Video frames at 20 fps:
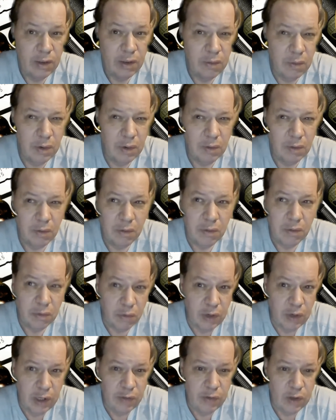Well,
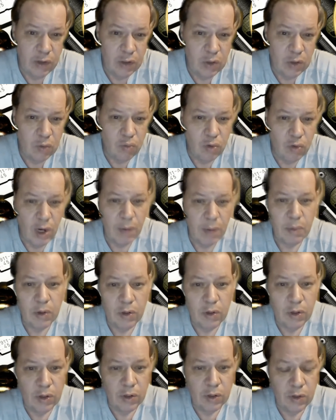three if you include
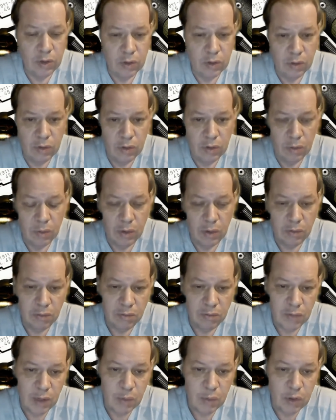Robinhood and, well,
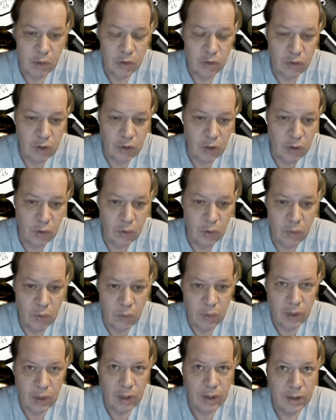Robinhood,
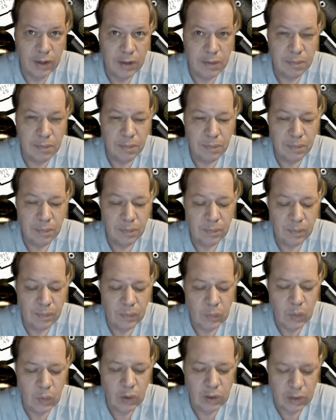Doe,
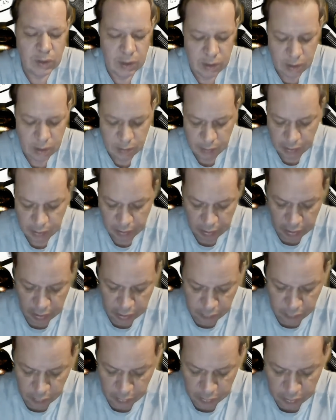what is it? Oh my
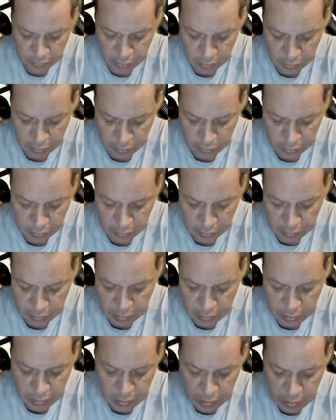gosh, what it's called?
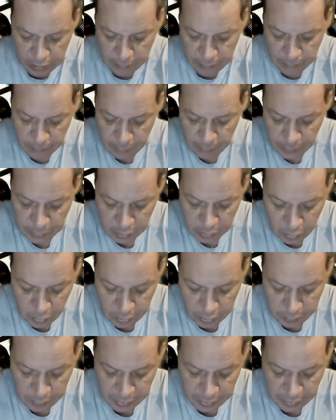
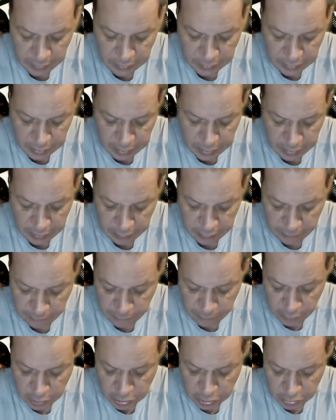Coinbase and
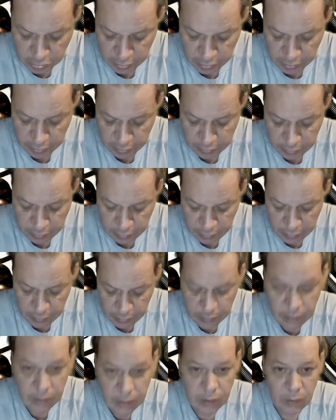First Trade
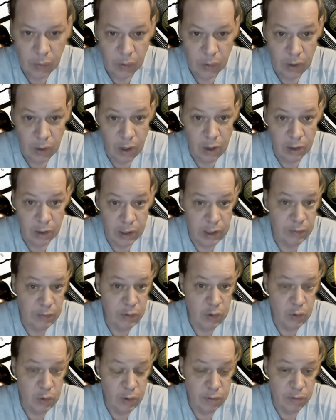will all give
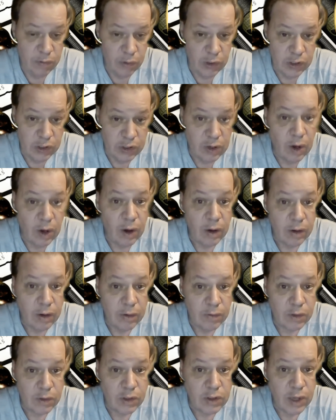you a free stock
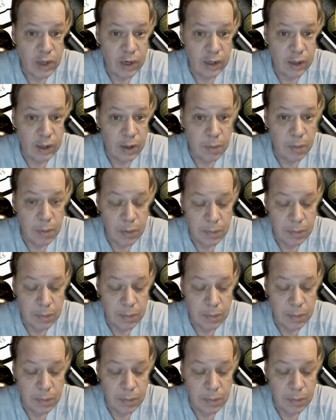for signing up.